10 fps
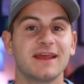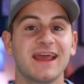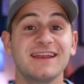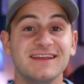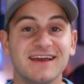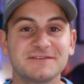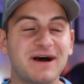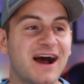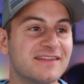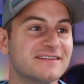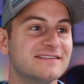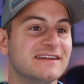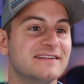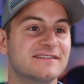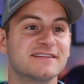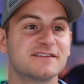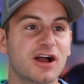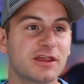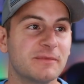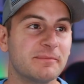And yes, behind the scenes, this
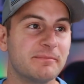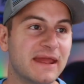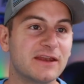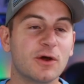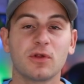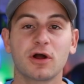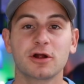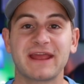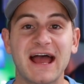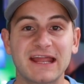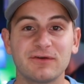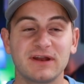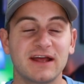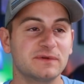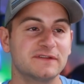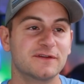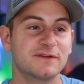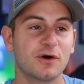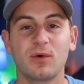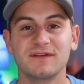document may no longer be accurate as we
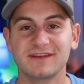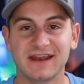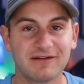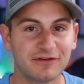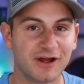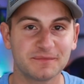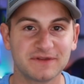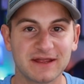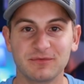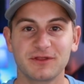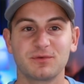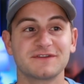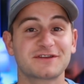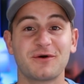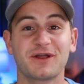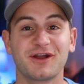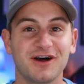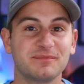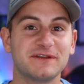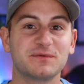don't always get every update with what's going
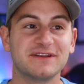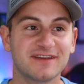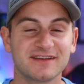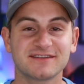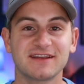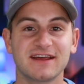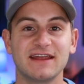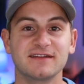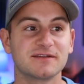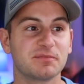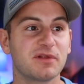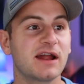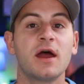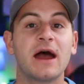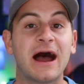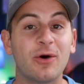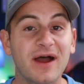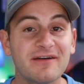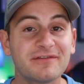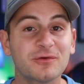on between Tesla and its suppliers.
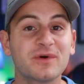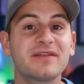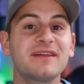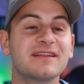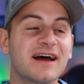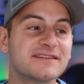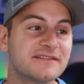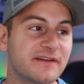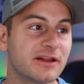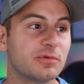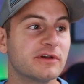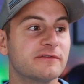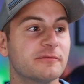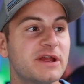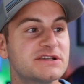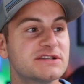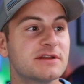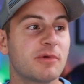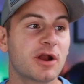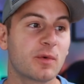However, with the last available information,
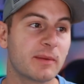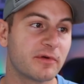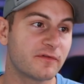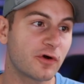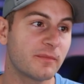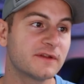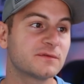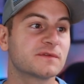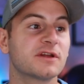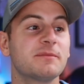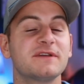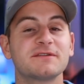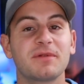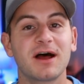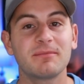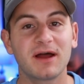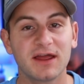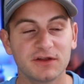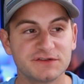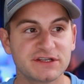the Model Y performance was gonna be supplied by
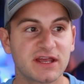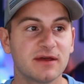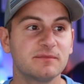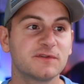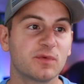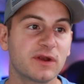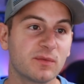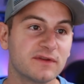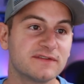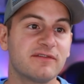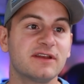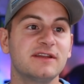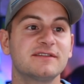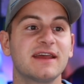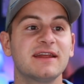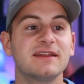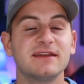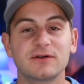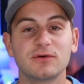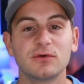LG Chem, 2170s, and
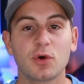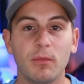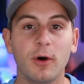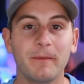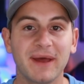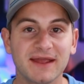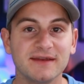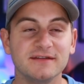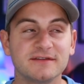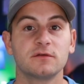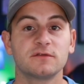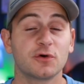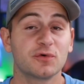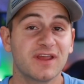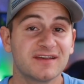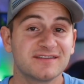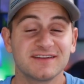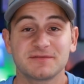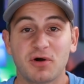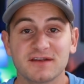nickel cobalt manganese. So yes,
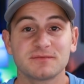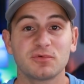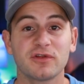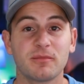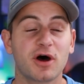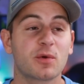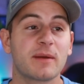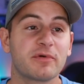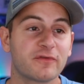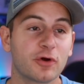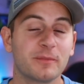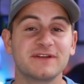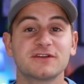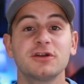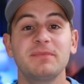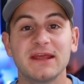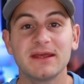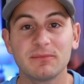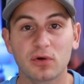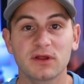it's possible the Model Y performance could be
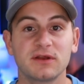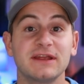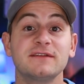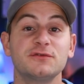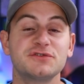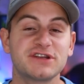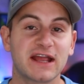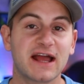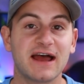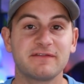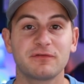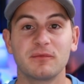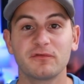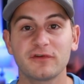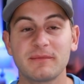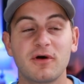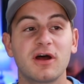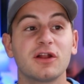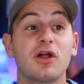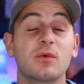imported into Shanghai from Fremont along